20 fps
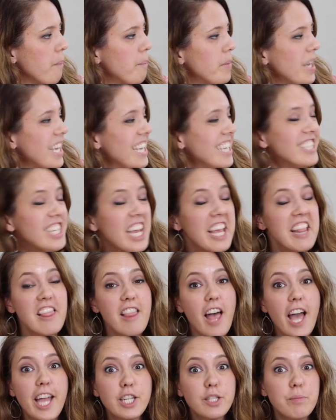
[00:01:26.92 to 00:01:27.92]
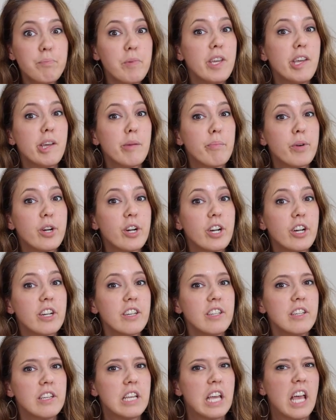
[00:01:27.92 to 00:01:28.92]
PJ liked being a
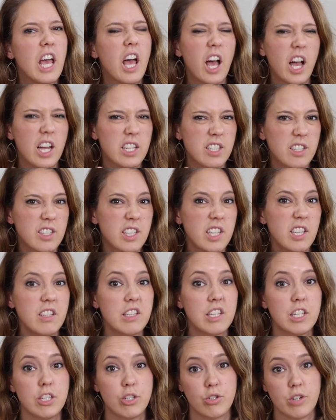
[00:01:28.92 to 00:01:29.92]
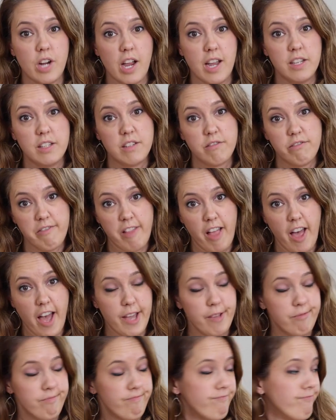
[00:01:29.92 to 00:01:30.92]
bird until he tried to
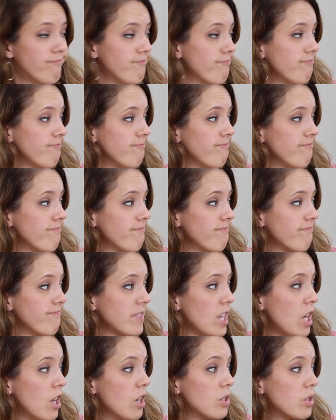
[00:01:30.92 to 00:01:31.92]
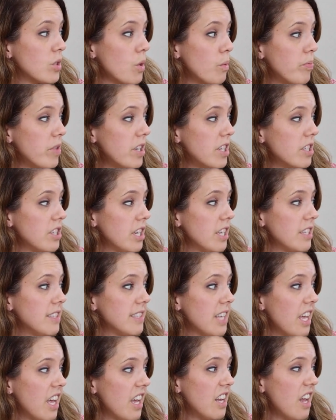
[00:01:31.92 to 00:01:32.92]
fly. So PJ
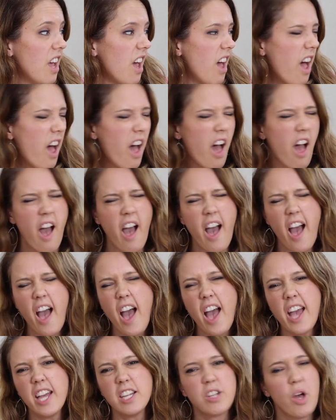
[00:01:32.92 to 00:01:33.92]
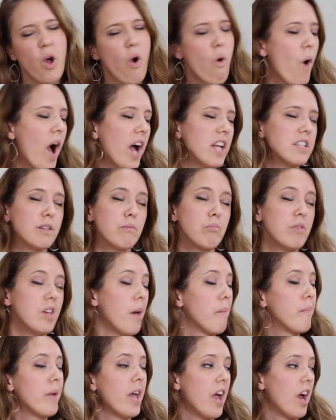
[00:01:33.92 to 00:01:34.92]
said, I don't want to be
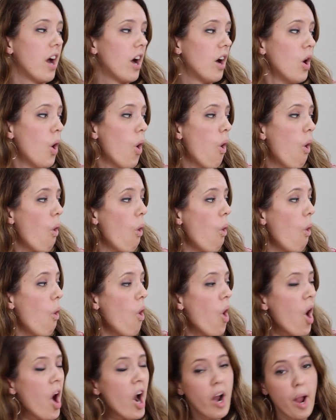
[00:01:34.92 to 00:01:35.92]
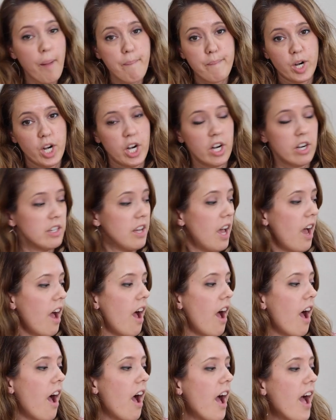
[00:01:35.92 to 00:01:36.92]
a bear or a bird.
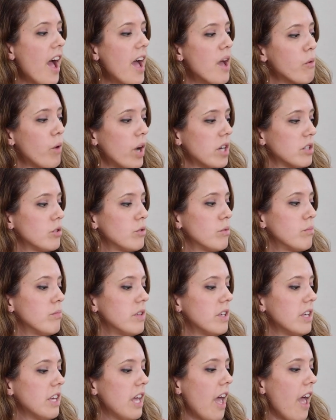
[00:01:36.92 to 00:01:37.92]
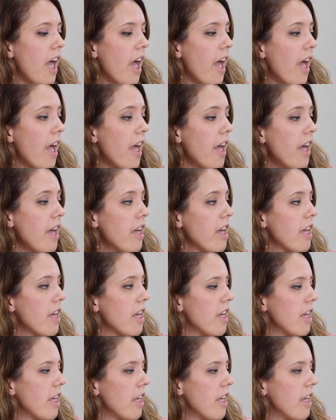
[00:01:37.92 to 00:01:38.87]
I want to be a